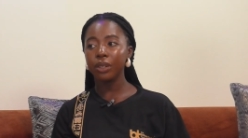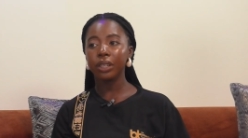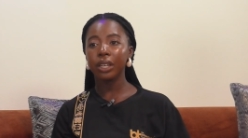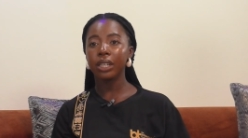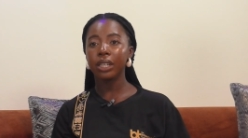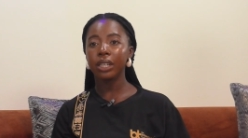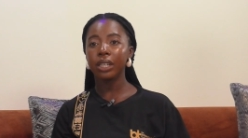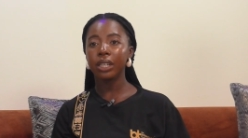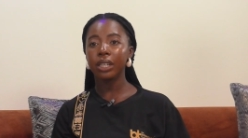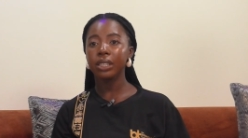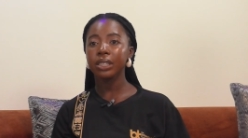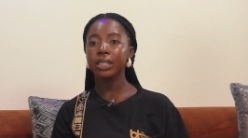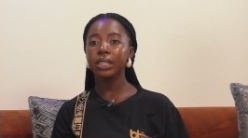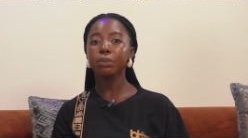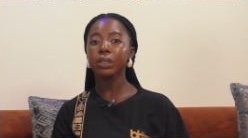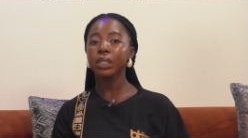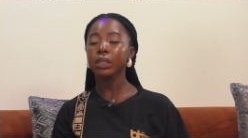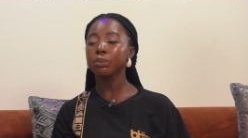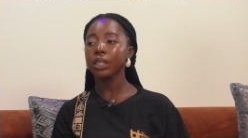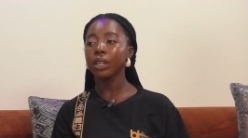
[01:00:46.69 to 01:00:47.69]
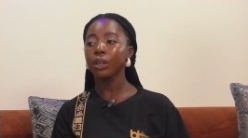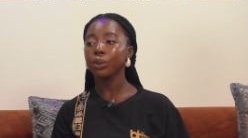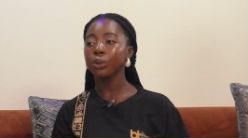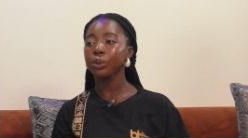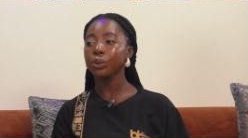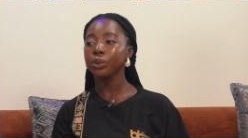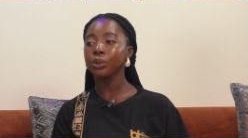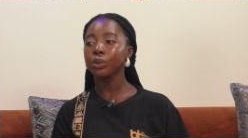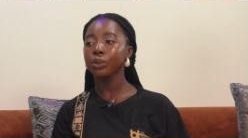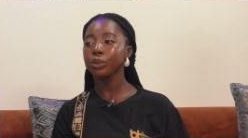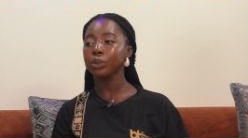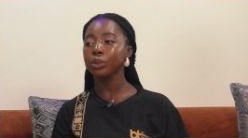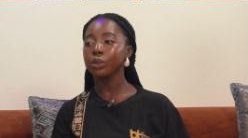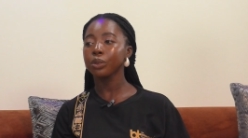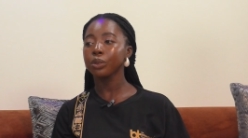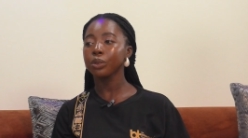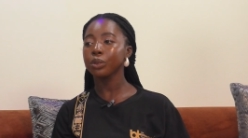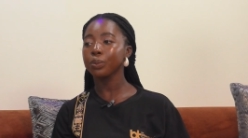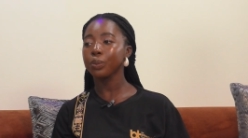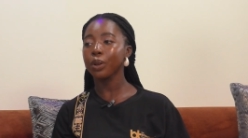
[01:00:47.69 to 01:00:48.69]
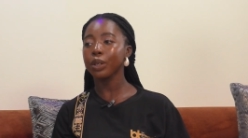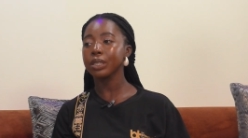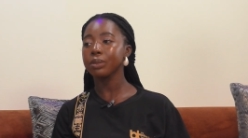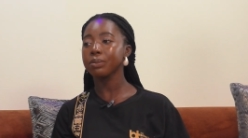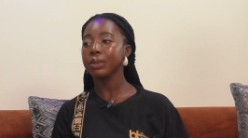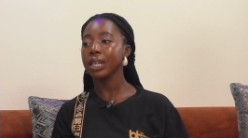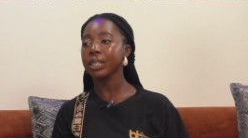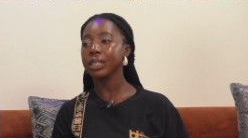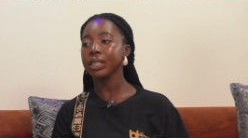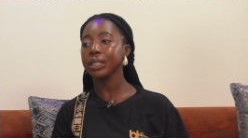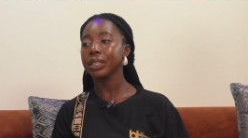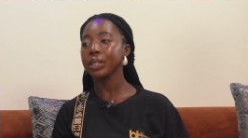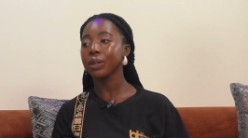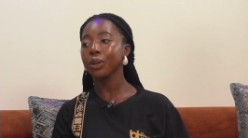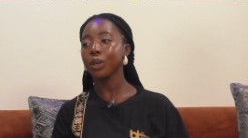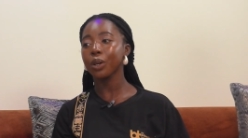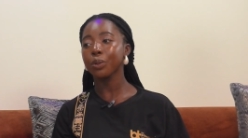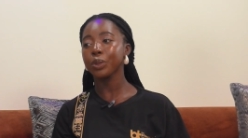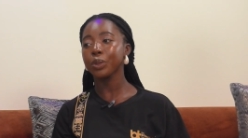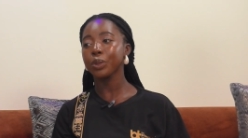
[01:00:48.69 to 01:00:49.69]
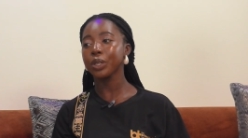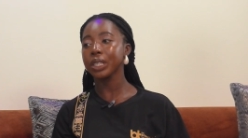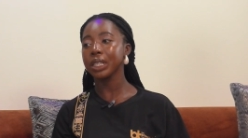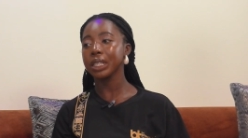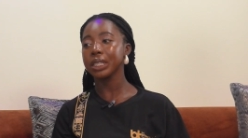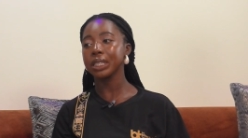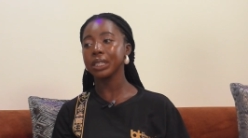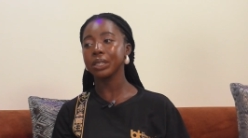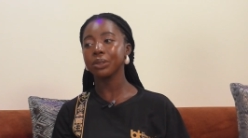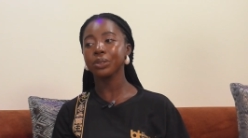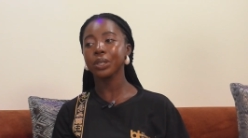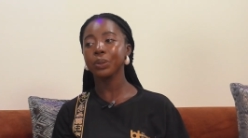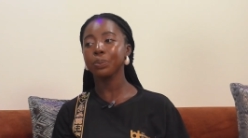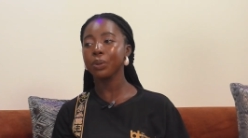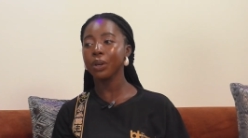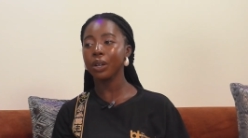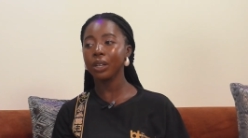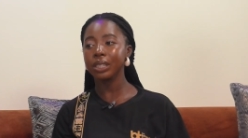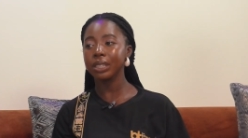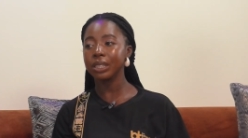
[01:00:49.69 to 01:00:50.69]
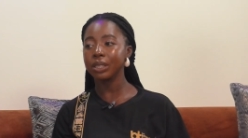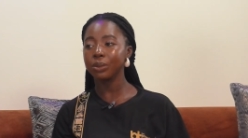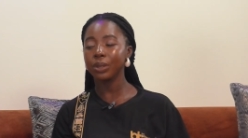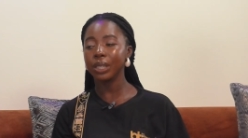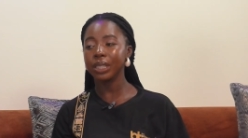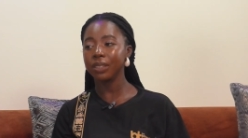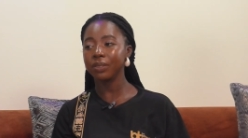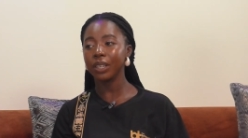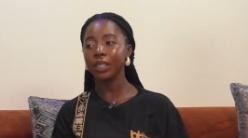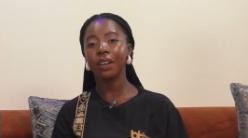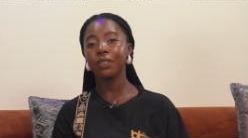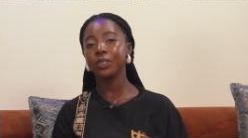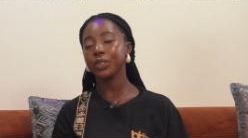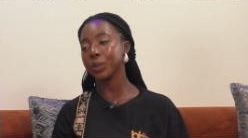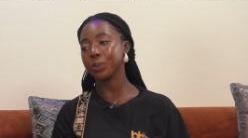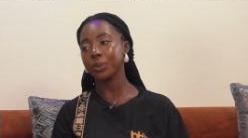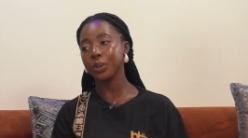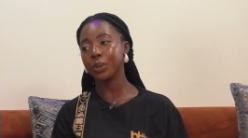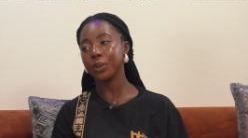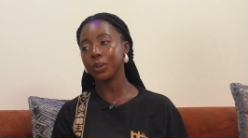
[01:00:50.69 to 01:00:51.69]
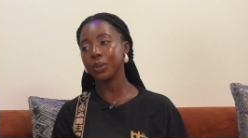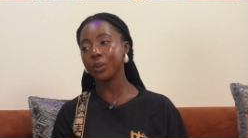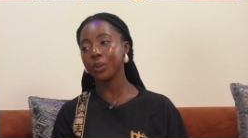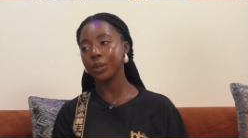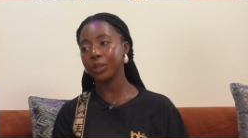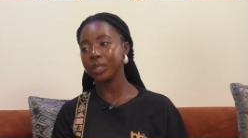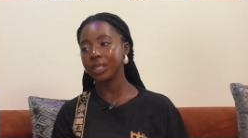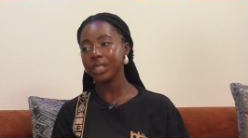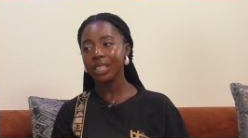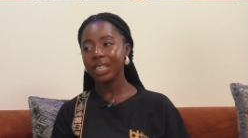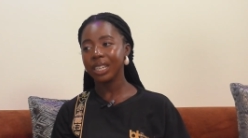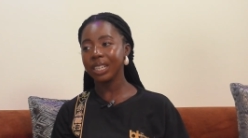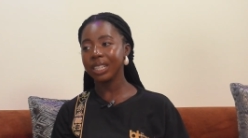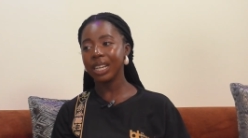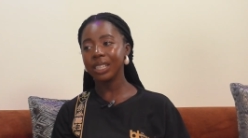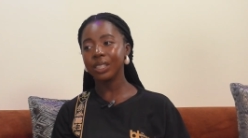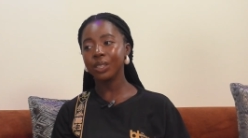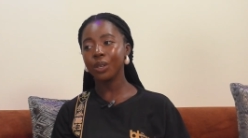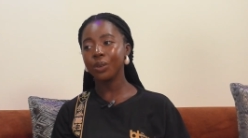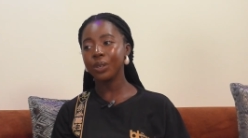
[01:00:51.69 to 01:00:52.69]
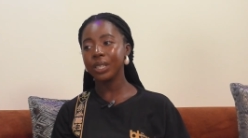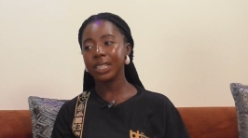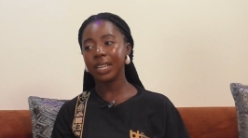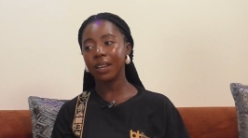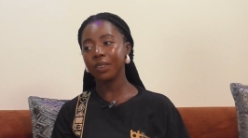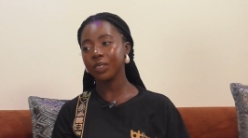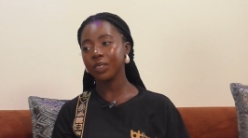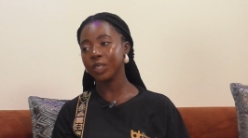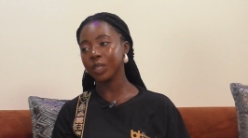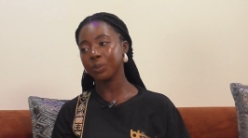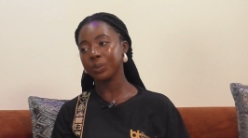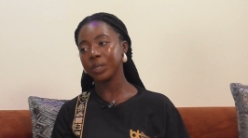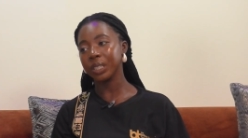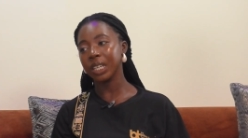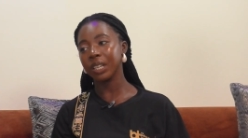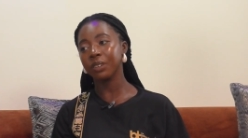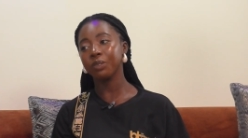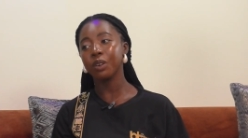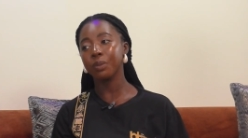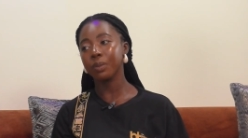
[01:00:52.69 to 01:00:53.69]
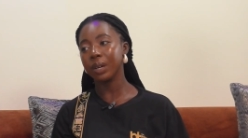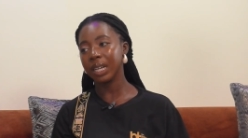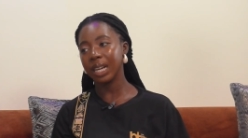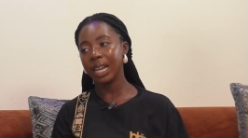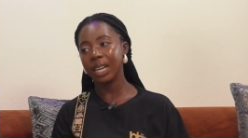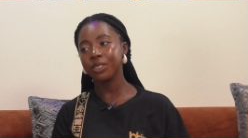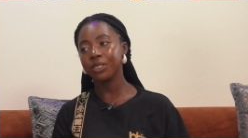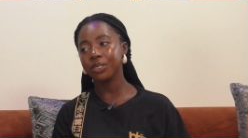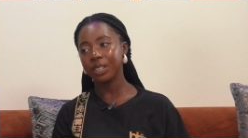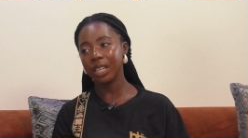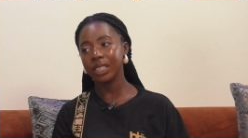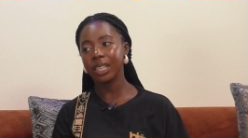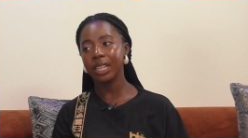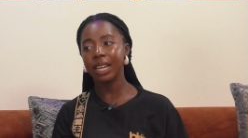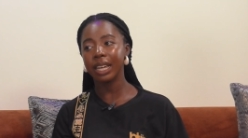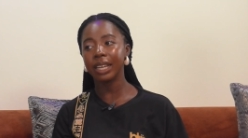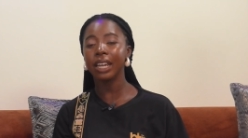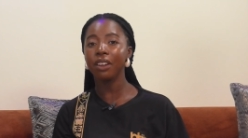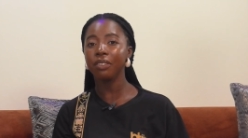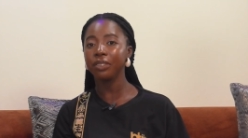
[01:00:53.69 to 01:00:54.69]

And you can simply be a good sportsman in the community. Yes, report whatever true. you have to report. Yes. It doesn't always have to be a formalized structure. Mm -hmm.